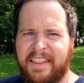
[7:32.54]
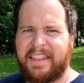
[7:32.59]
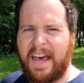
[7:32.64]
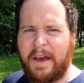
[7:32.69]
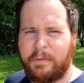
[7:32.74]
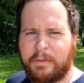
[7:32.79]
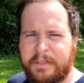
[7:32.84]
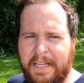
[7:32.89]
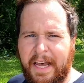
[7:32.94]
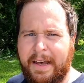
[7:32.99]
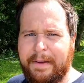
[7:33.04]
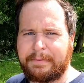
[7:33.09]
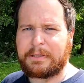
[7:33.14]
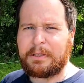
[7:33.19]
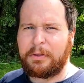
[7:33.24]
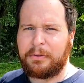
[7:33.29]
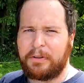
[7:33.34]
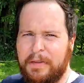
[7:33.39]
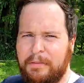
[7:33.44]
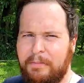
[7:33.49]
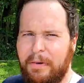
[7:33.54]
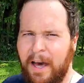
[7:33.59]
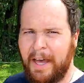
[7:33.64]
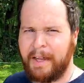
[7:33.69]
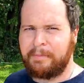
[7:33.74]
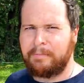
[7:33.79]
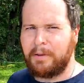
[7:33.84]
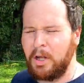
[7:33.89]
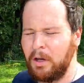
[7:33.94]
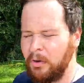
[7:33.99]
That was absolutely
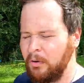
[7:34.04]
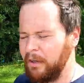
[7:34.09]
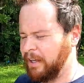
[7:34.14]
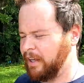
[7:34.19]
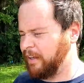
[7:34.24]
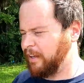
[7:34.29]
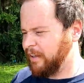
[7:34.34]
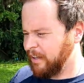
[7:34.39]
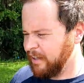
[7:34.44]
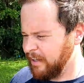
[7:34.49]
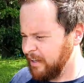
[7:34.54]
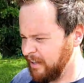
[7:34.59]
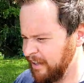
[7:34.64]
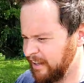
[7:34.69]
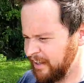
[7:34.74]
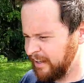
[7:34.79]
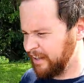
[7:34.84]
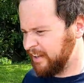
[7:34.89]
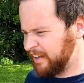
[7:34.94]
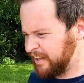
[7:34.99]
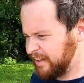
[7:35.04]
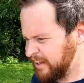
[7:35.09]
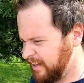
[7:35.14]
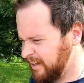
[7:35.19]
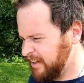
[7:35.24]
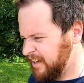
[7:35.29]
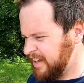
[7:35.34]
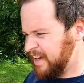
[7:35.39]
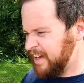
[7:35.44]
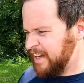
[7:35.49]
mind-blowing.
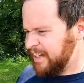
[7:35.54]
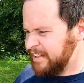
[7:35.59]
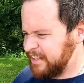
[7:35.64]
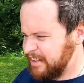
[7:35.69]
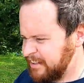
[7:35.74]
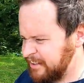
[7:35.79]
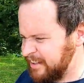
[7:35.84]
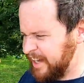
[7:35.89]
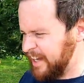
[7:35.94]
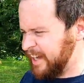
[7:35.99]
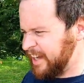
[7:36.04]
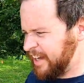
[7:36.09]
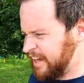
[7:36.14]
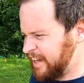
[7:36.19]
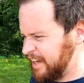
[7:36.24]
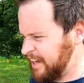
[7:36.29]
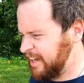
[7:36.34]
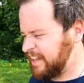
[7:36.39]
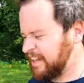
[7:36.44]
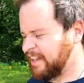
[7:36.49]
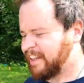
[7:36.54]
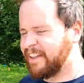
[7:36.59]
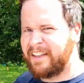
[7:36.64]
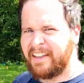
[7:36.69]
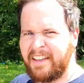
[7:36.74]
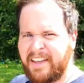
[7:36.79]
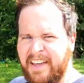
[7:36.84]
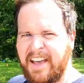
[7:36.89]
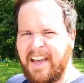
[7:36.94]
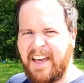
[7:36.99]
To think
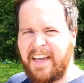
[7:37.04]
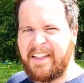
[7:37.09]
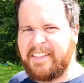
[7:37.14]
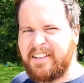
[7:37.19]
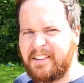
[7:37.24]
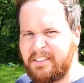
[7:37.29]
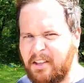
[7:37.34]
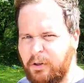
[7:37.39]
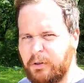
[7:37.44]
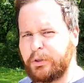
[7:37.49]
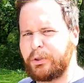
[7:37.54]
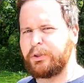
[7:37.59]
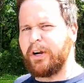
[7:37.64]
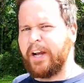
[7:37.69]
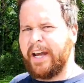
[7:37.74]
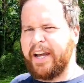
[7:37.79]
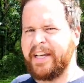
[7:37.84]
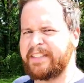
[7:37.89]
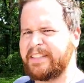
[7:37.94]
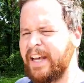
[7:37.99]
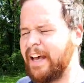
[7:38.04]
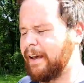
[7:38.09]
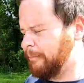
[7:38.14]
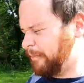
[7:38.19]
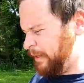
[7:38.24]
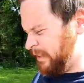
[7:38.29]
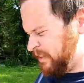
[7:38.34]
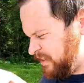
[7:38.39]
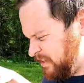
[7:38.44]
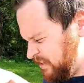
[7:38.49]
that those trains
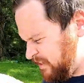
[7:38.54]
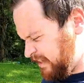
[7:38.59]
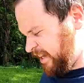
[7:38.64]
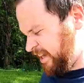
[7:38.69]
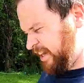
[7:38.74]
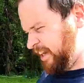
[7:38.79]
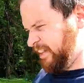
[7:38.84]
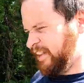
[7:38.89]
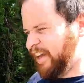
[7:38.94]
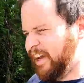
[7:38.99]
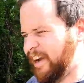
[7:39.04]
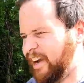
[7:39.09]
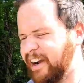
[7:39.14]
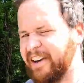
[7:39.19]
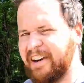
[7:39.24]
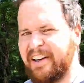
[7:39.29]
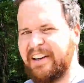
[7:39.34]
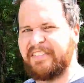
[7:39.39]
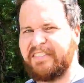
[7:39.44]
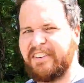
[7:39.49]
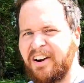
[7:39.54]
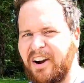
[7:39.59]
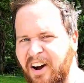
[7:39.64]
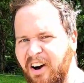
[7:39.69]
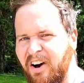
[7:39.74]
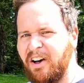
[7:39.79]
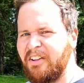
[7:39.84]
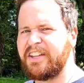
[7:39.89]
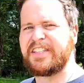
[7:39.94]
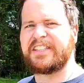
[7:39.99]
have been sitting there for
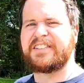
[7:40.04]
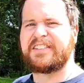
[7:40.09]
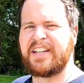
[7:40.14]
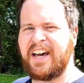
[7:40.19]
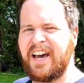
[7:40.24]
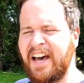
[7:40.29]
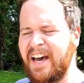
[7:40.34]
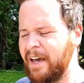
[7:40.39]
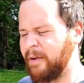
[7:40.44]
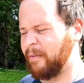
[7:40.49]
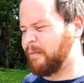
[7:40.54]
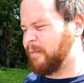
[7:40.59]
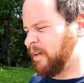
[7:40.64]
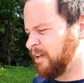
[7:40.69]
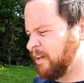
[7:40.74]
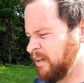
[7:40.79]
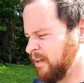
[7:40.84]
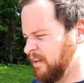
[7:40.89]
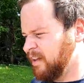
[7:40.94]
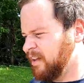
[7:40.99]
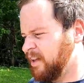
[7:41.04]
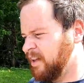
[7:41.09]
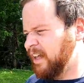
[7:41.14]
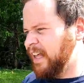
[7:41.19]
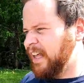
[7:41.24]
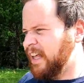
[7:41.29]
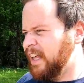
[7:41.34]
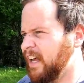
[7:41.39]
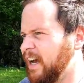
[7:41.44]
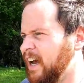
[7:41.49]
all this time
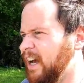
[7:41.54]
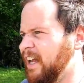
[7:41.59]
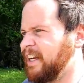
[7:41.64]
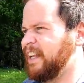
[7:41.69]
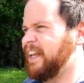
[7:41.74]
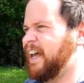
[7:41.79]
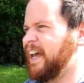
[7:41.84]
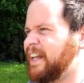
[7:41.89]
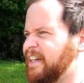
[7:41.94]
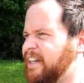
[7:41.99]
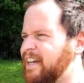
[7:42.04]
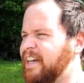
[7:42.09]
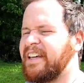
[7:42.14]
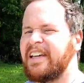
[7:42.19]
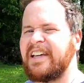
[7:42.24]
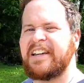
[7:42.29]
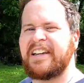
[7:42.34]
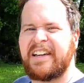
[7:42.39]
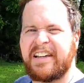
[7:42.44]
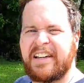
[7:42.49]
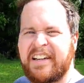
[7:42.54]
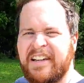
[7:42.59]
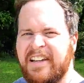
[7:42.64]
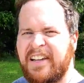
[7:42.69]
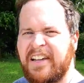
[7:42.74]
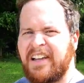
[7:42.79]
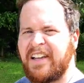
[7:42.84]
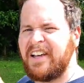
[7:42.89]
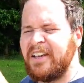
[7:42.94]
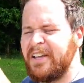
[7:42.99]
and yet
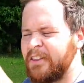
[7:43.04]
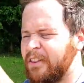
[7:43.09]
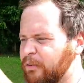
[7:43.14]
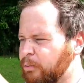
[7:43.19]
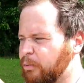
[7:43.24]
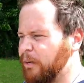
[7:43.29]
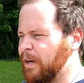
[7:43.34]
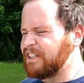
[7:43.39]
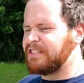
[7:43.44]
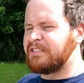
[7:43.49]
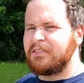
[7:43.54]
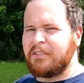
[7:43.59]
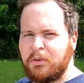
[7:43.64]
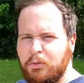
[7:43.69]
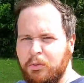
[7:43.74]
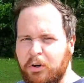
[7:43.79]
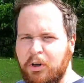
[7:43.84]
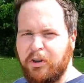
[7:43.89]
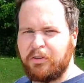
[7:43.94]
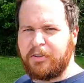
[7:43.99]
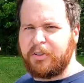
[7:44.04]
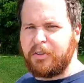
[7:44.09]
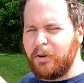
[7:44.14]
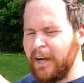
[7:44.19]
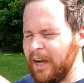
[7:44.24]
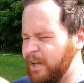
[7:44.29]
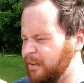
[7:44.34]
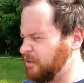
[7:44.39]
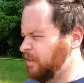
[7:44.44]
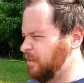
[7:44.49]
the rest of the world
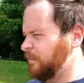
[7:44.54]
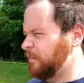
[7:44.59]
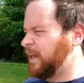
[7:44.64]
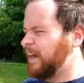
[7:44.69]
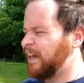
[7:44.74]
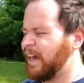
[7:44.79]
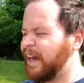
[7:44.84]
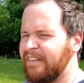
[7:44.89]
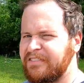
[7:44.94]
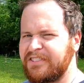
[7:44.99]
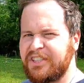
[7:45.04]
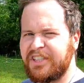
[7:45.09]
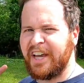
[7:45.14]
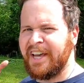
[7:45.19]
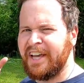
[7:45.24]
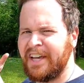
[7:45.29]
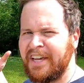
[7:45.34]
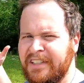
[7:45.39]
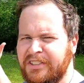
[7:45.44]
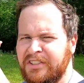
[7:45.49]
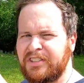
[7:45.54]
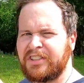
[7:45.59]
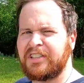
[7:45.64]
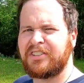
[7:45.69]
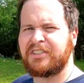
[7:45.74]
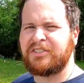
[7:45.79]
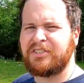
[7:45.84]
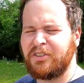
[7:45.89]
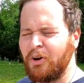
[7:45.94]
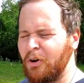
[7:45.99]
around them have changed
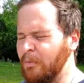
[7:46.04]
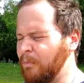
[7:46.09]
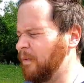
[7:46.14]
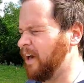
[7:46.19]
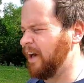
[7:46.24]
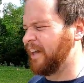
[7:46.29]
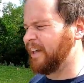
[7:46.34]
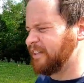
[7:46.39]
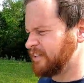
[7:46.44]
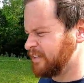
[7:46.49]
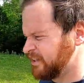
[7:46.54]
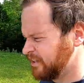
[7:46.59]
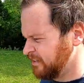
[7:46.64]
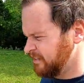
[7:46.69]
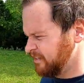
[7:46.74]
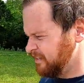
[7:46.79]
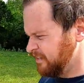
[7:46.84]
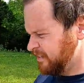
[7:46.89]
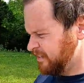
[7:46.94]
so much